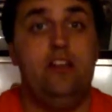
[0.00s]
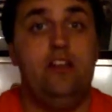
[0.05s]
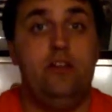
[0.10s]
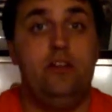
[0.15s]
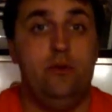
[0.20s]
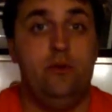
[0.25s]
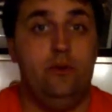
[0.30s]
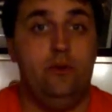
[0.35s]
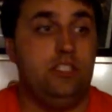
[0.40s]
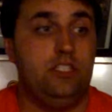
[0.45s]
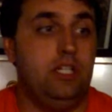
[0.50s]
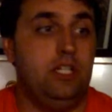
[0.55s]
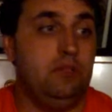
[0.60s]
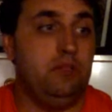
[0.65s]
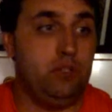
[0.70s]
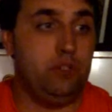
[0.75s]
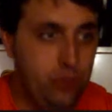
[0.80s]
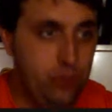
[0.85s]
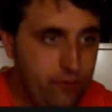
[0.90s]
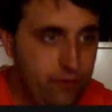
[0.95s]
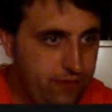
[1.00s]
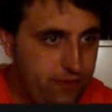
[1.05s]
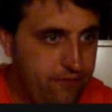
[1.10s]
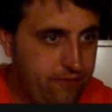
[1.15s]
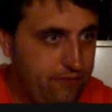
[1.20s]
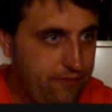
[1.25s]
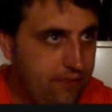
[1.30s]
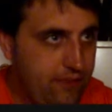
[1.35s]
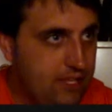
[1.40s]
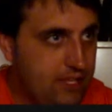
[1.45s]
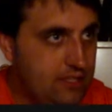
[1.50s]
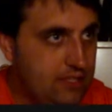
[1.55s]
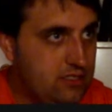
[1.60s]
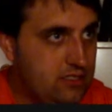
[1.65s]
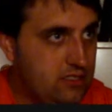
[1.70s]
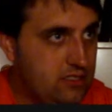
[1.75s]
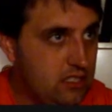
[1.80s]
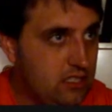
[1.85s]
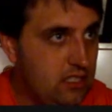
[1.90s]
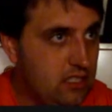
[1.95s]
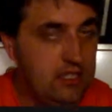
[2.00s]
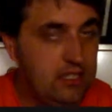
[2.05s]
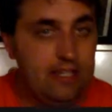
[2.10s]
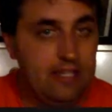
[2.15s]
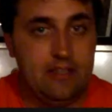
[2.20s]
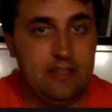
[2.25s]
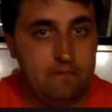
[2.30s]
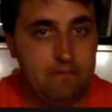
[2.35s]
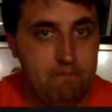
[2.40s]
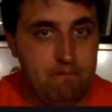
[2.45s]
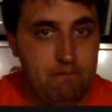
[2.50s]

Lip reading: doing some goofy things like